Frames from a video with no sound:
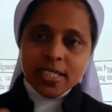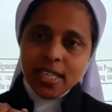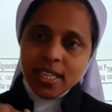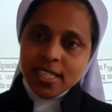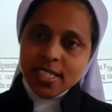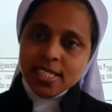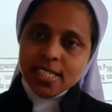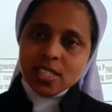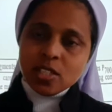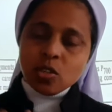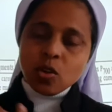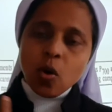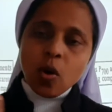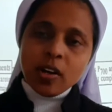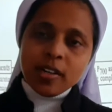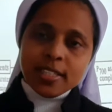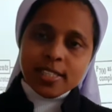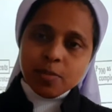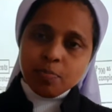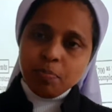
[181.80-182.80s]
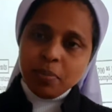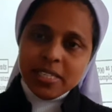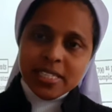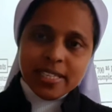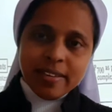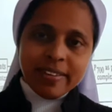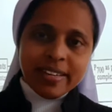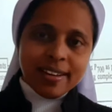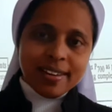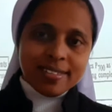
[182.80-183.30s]
then it is called as
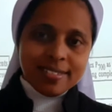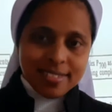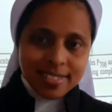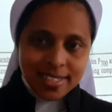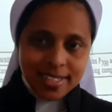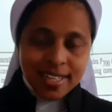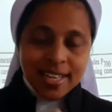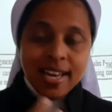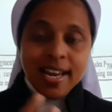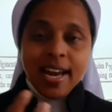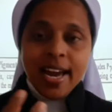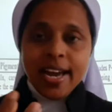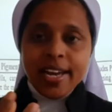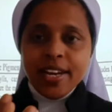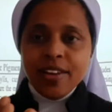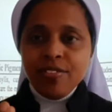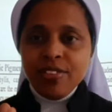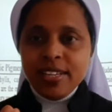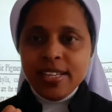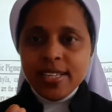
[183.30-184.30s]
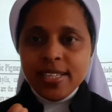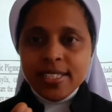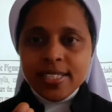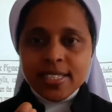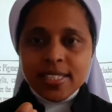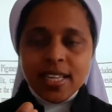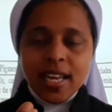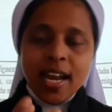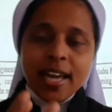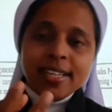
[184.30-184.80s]
P700, and if it
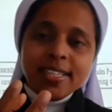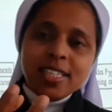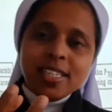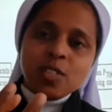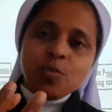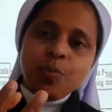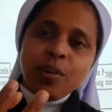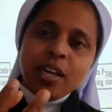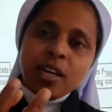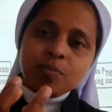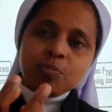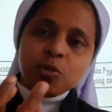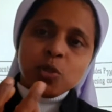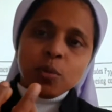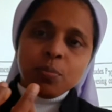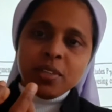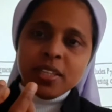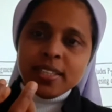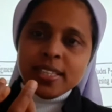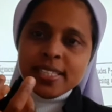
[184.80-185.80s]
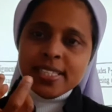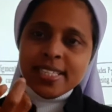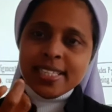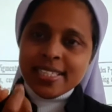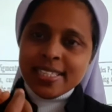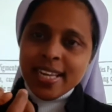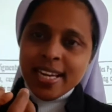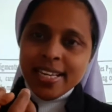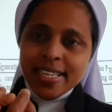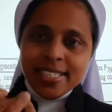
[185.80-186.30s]
is the light is being absorbed in the
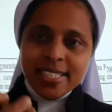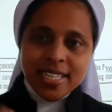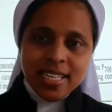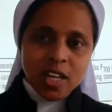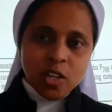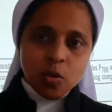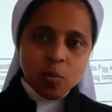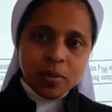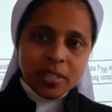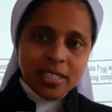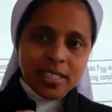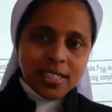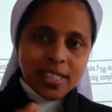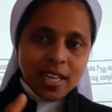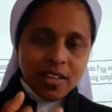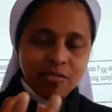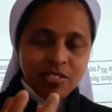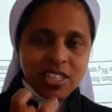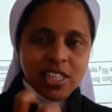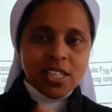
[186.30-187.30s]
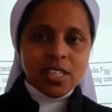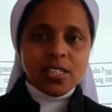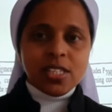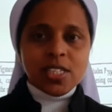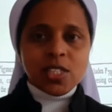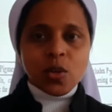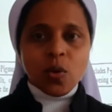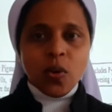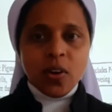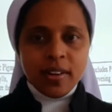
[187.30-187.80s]
680 nanometer, then it
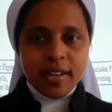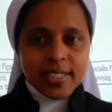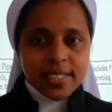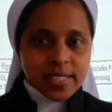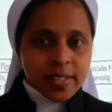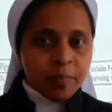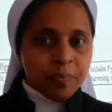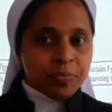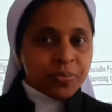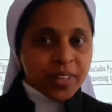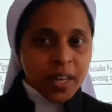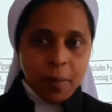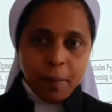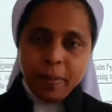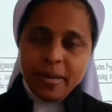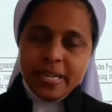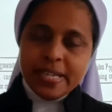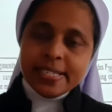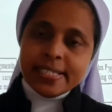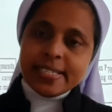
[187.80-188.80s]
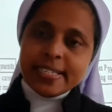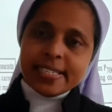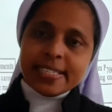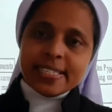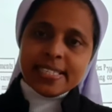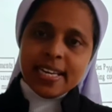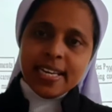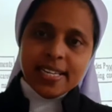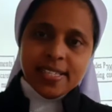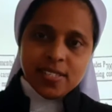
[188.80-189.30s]
is called as
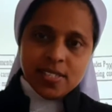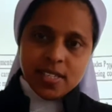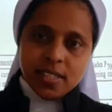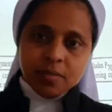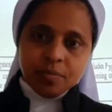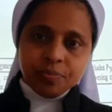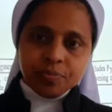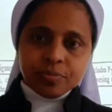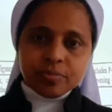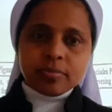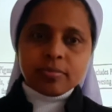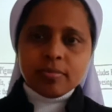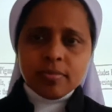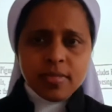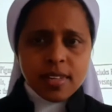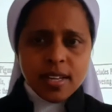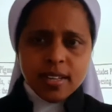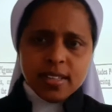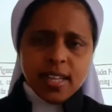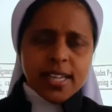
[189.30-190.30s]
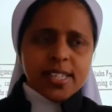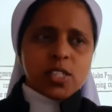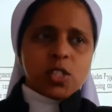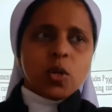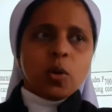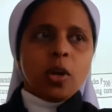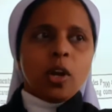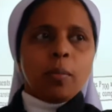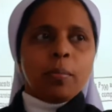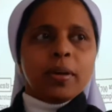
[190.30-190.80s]
P680. That's
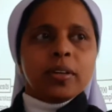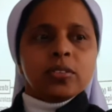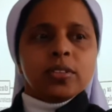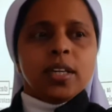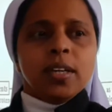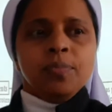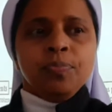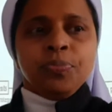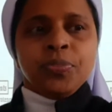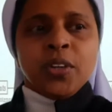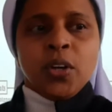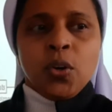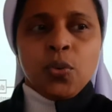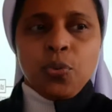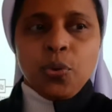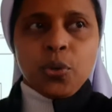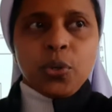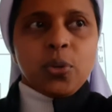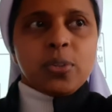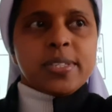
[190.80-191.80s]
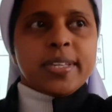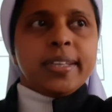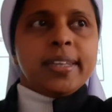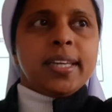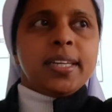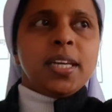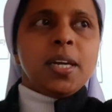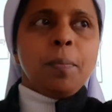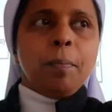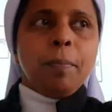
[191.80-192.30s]
all about the
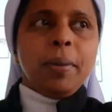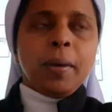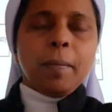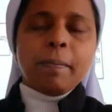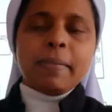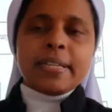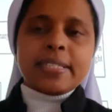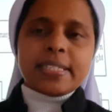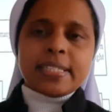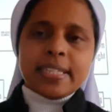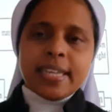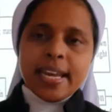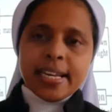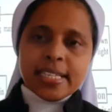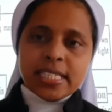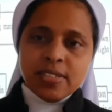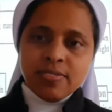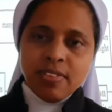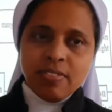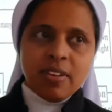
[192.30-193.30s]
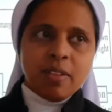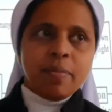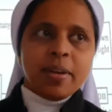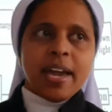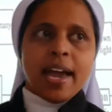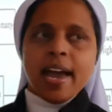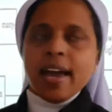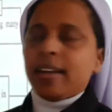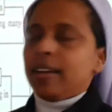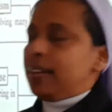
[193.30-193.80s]
photosynthetic pigments. Next, we will
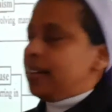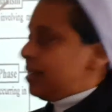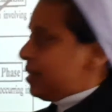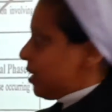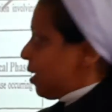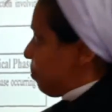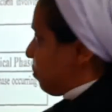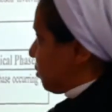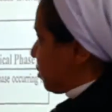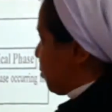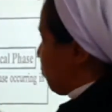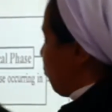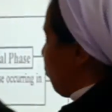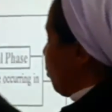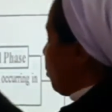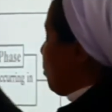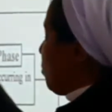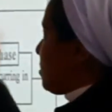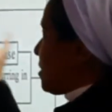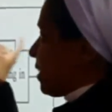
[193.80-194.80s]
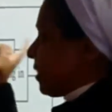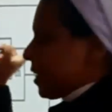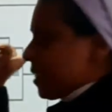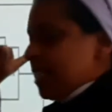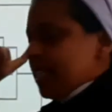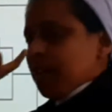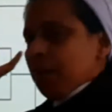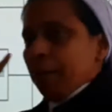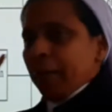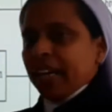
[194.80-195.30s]
be learning about the
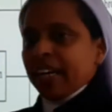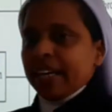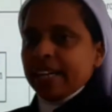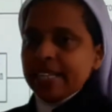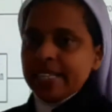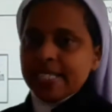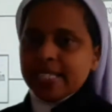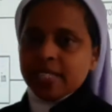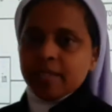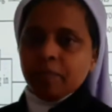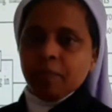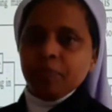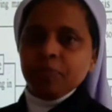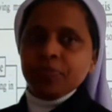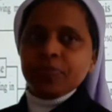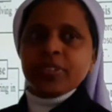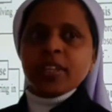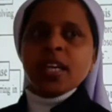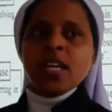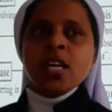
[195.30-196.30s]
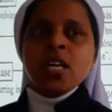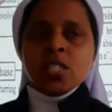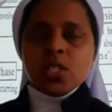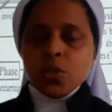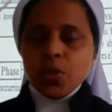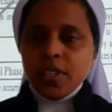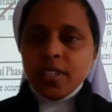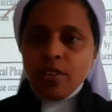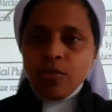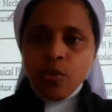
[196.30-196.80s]
photosynthetic mechanism.
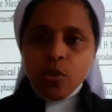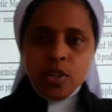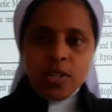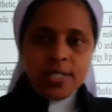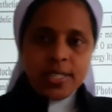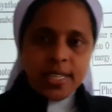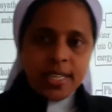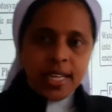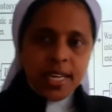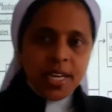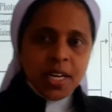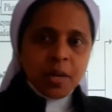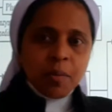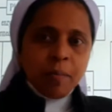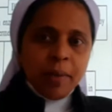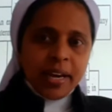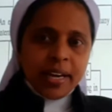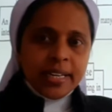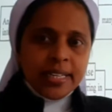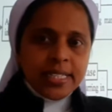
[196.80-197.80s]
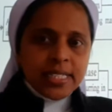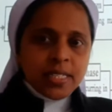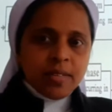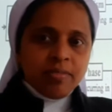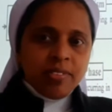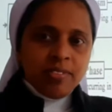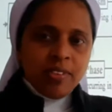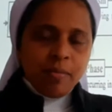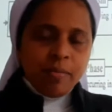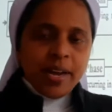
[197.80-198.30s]
So in the photosynthetic mechanism,
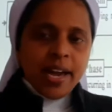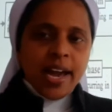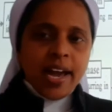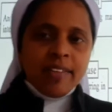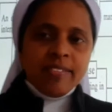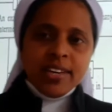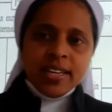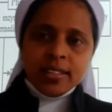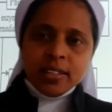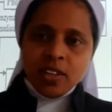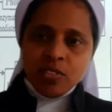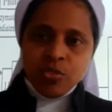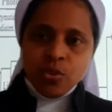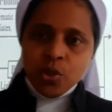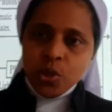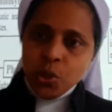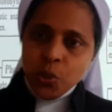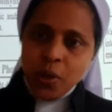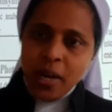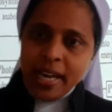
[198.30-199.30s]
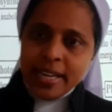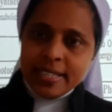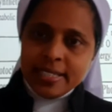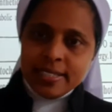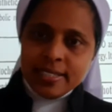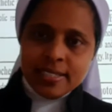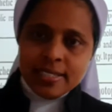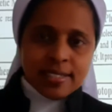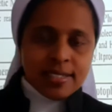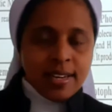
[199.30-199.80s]
we will be having the
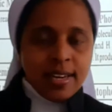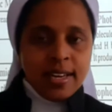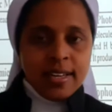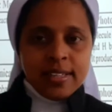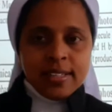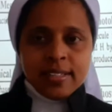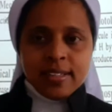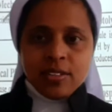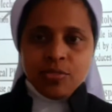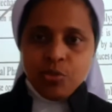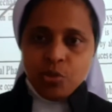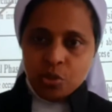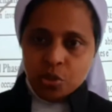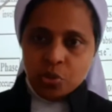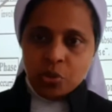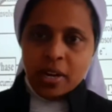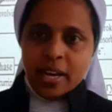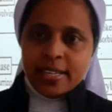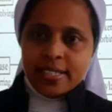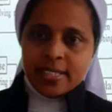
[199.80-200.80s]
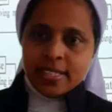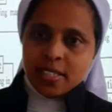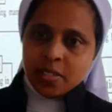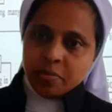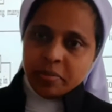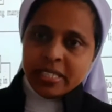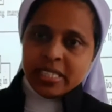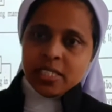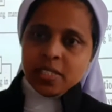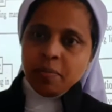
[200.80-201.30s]
photolysis. Photolysis
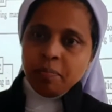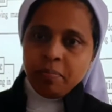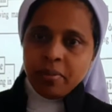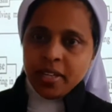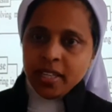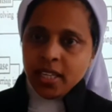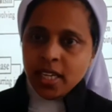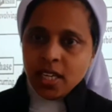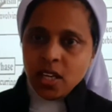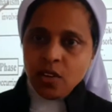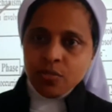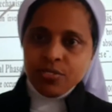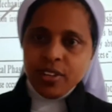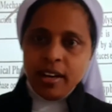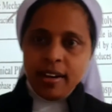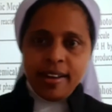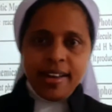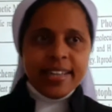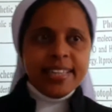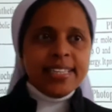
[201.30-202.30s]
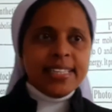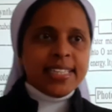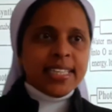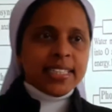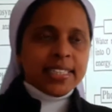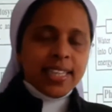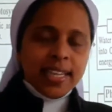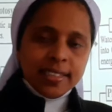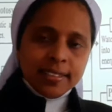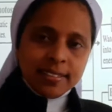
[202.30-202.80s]
means breaking of the light.
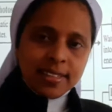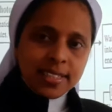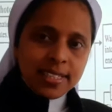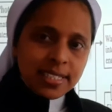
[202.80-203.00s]
Then